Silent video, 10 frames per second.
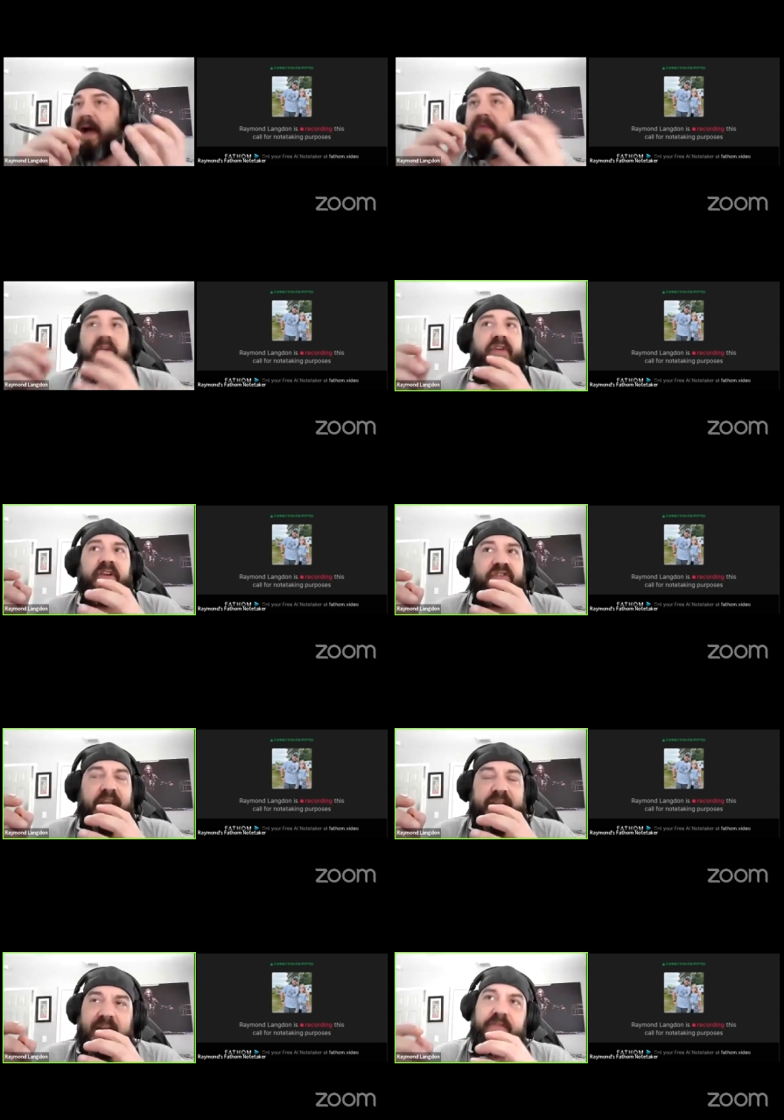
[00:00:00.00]
I'd love you to
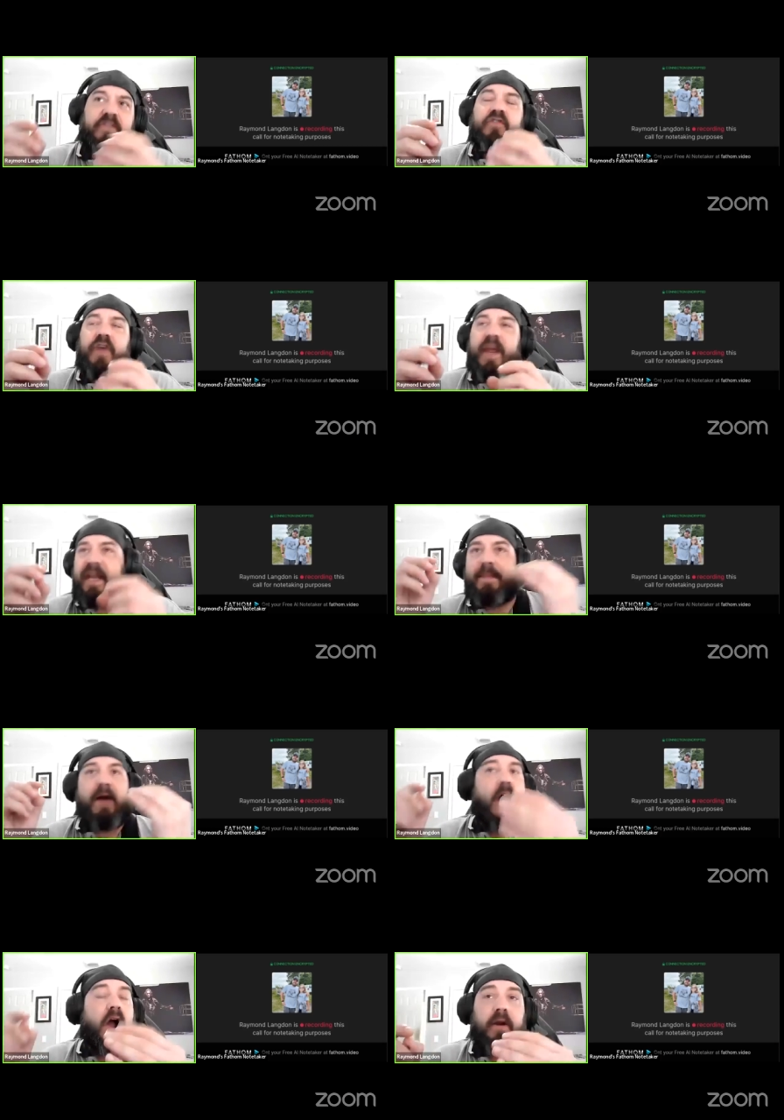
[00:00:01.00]
check out this training
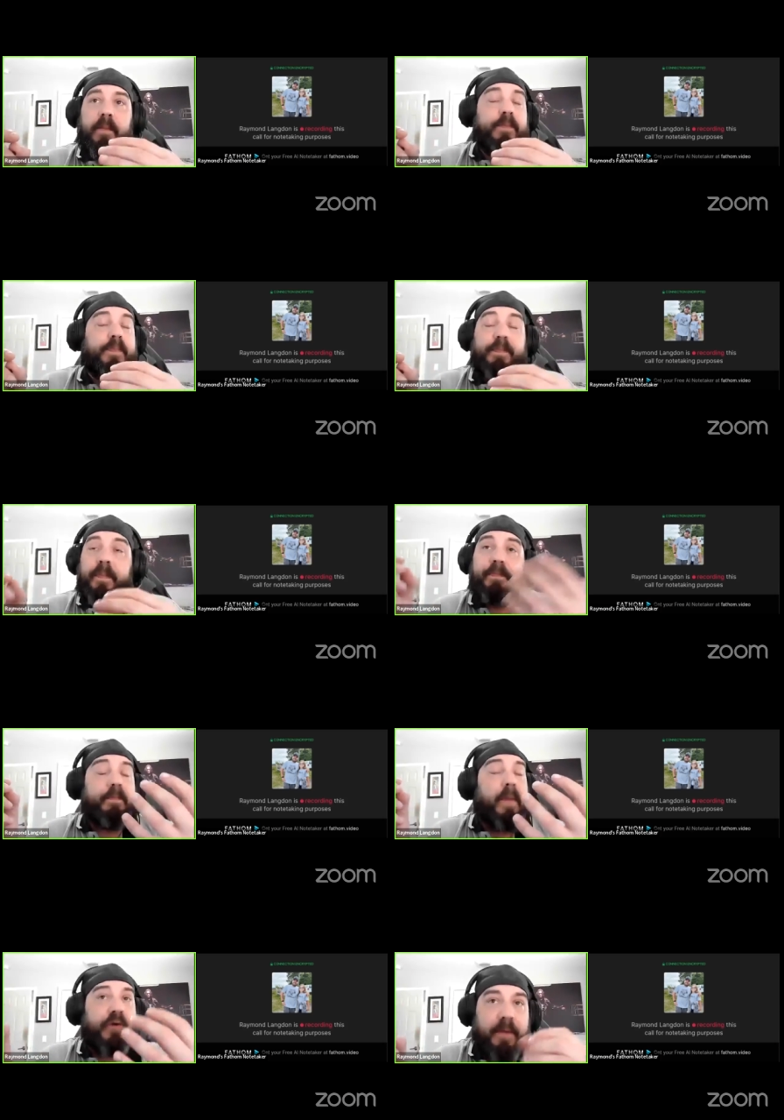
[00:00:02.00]
about our
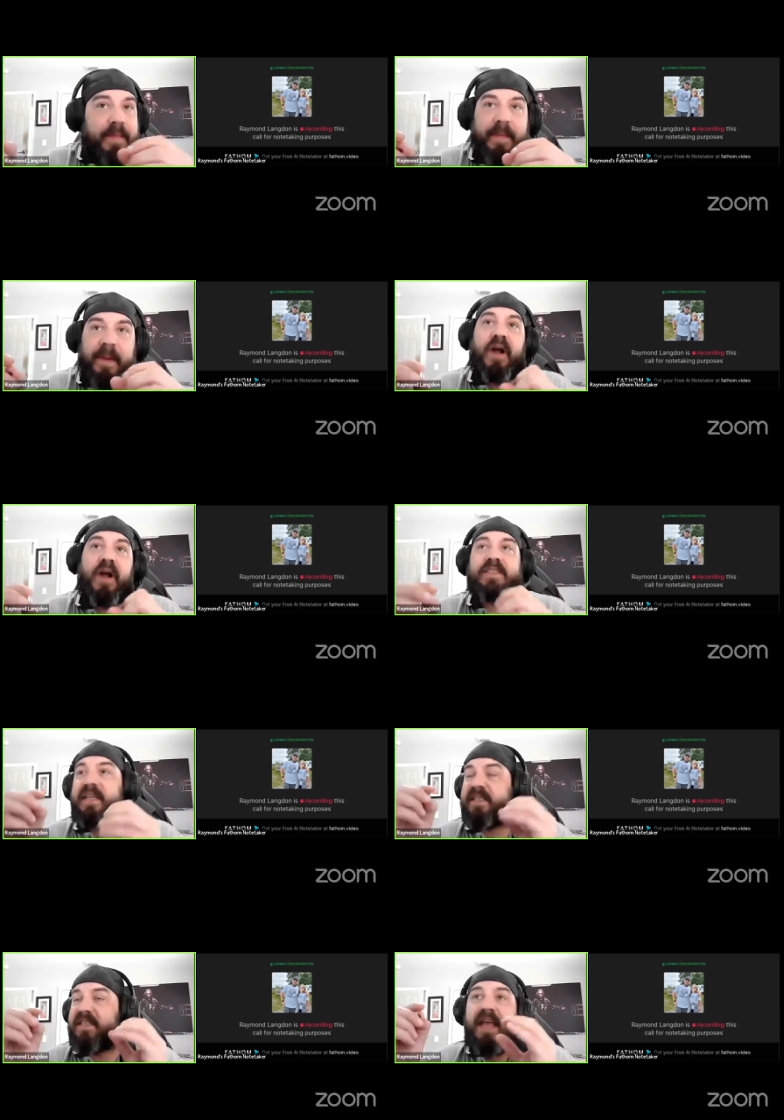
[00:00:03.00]
micro commitment
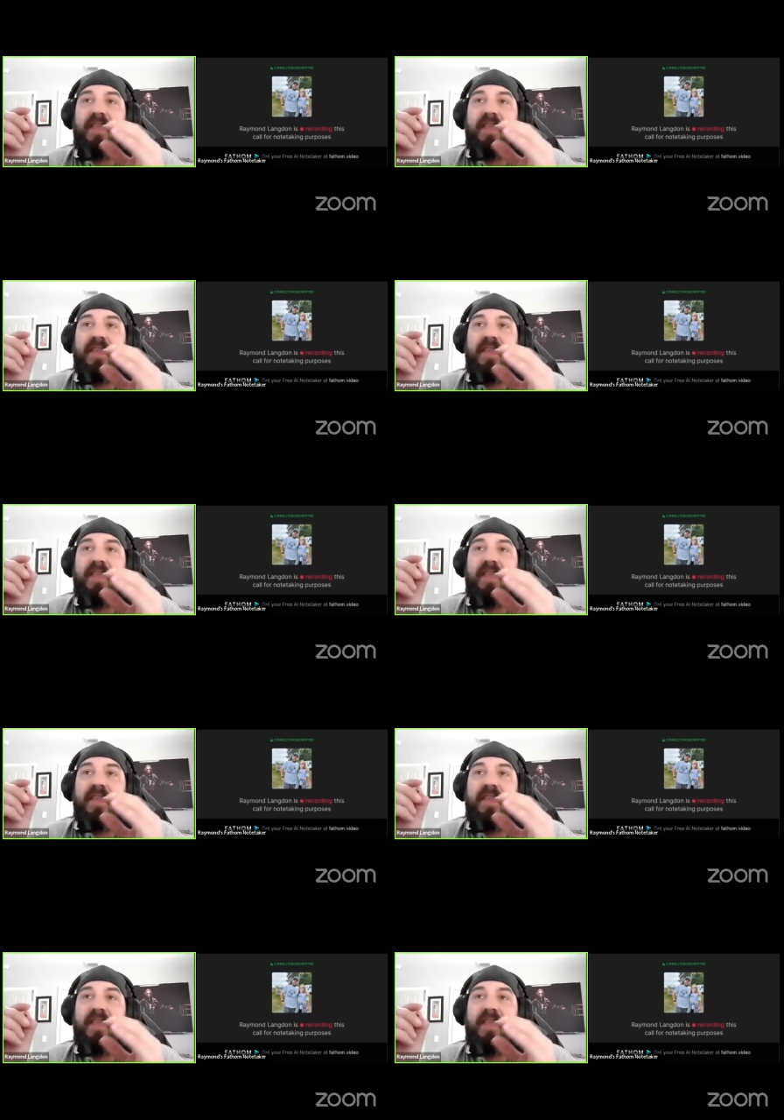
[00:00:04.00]
process.